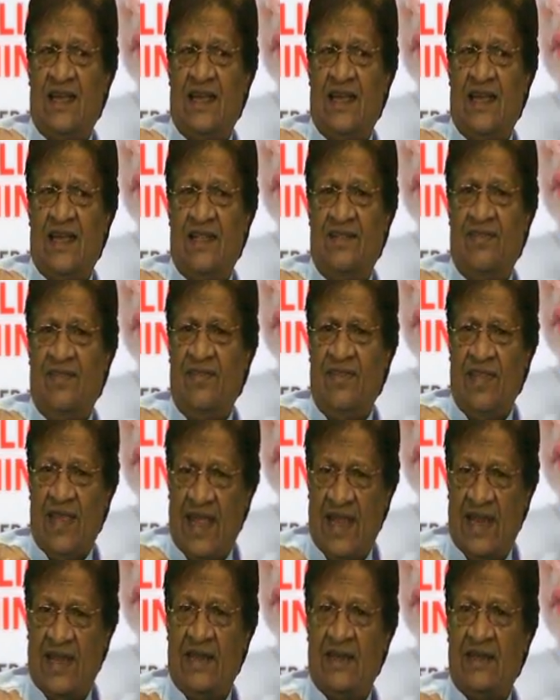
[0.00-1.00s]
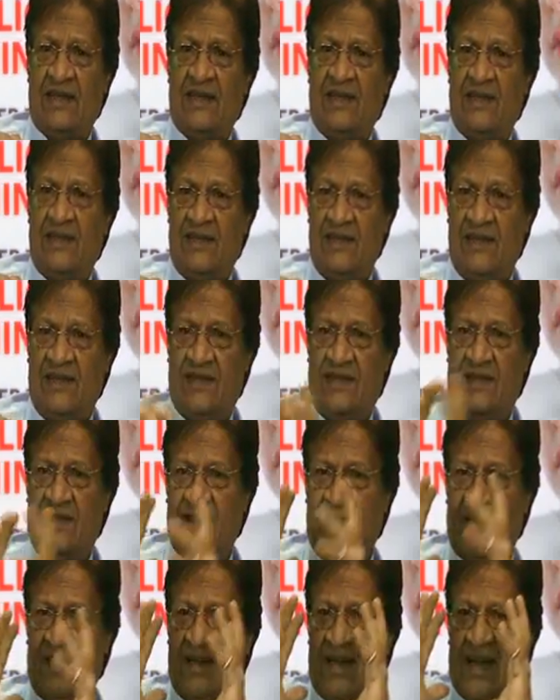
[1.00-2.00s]
And then,
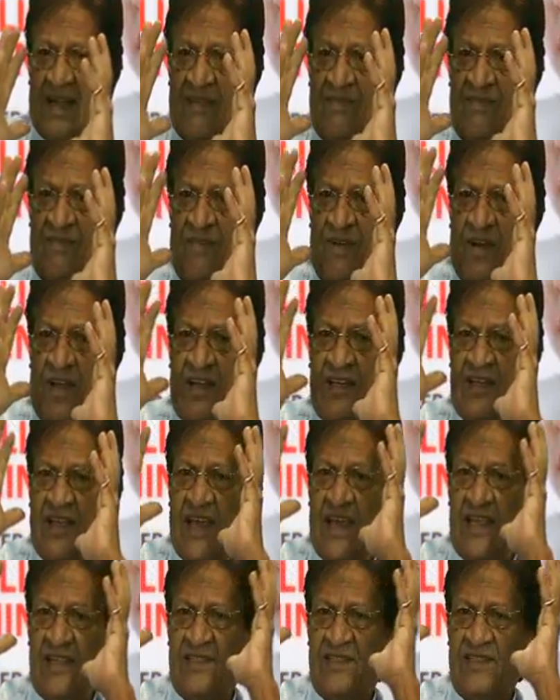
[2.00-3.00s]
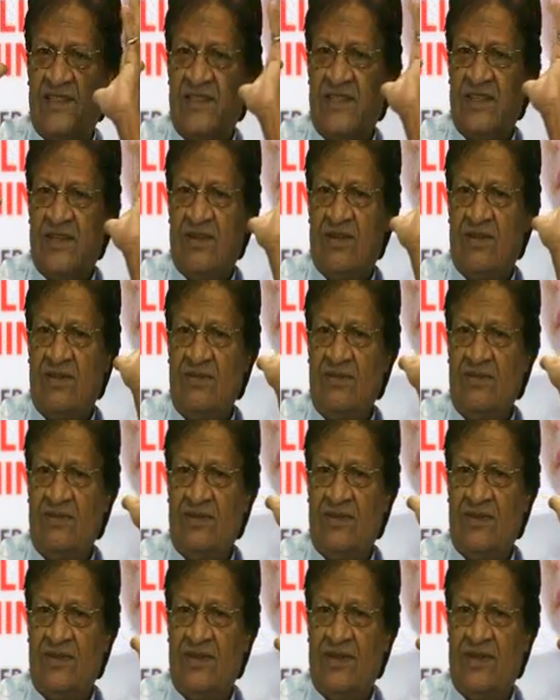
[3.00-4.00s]
like floodgates, you know,
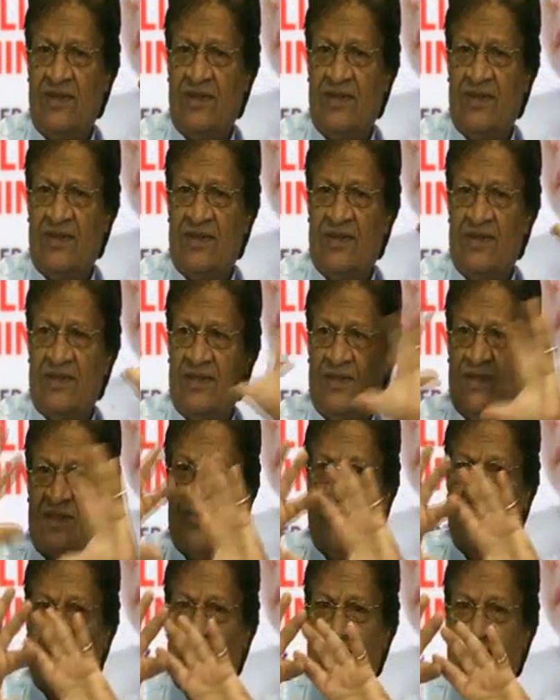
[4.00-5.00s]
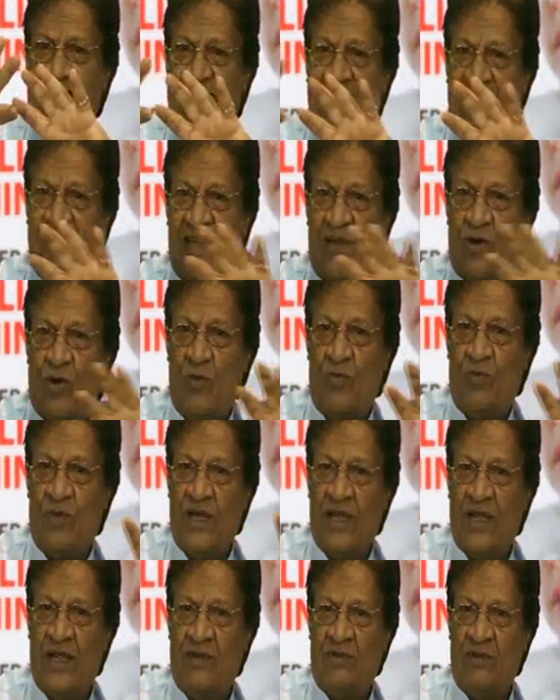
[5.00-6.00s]
the Red Sea
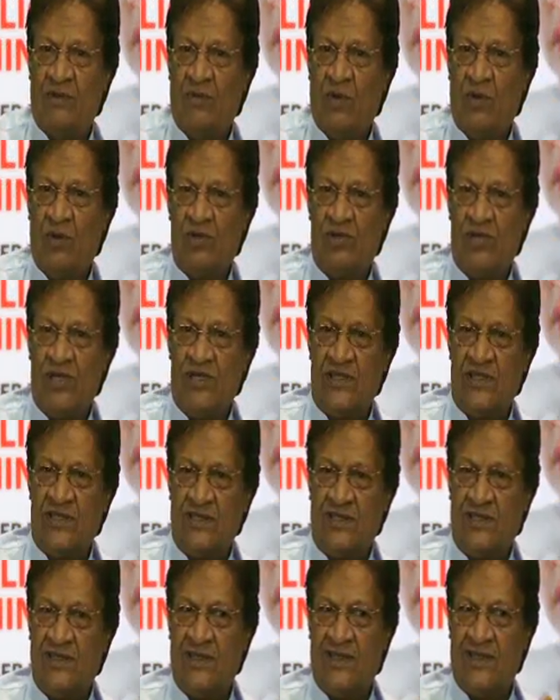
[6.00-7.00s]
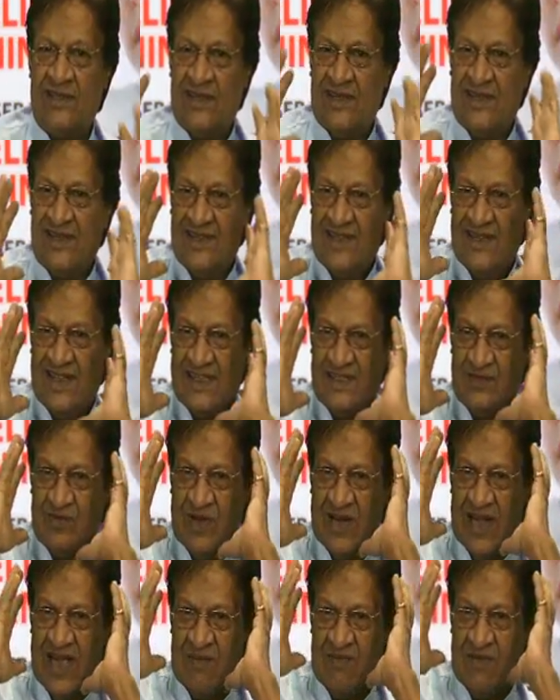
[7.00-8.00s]
opening with Moses, that's
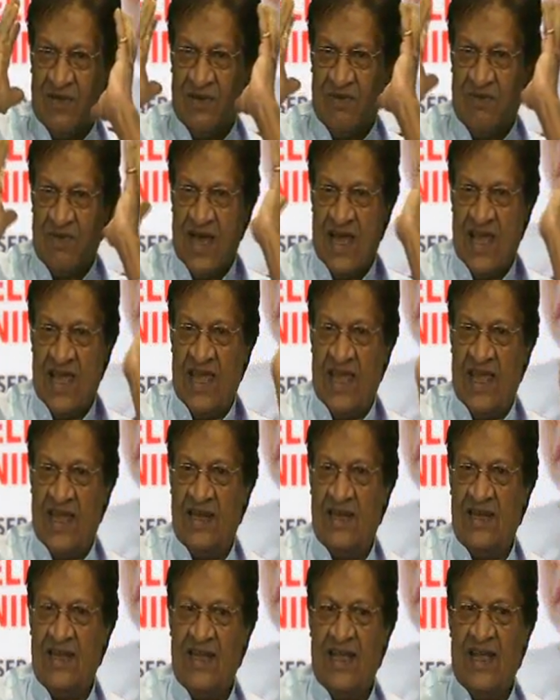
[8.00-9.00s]
what happened to my head.